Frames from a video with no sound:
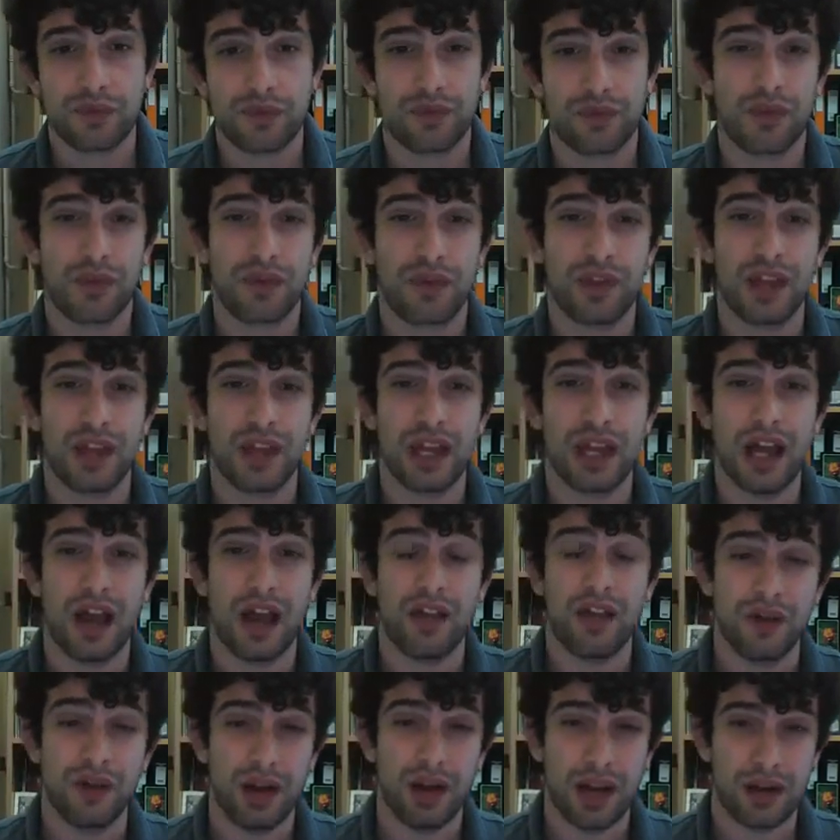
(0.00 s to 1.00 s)
For the
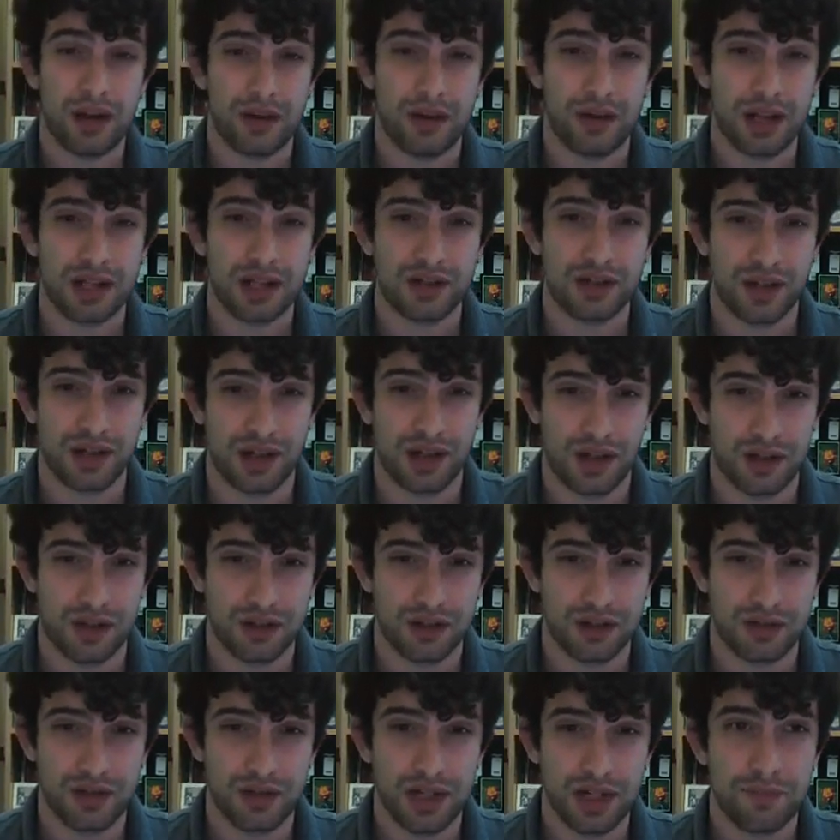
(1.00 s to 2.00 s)
other areas of the
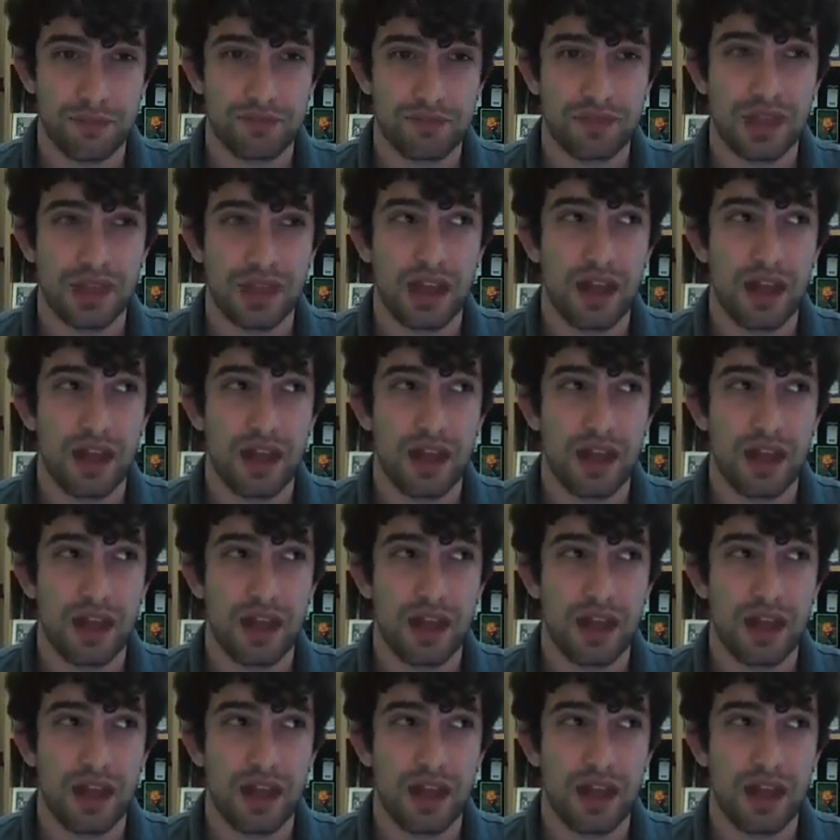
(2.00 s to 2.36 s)
country,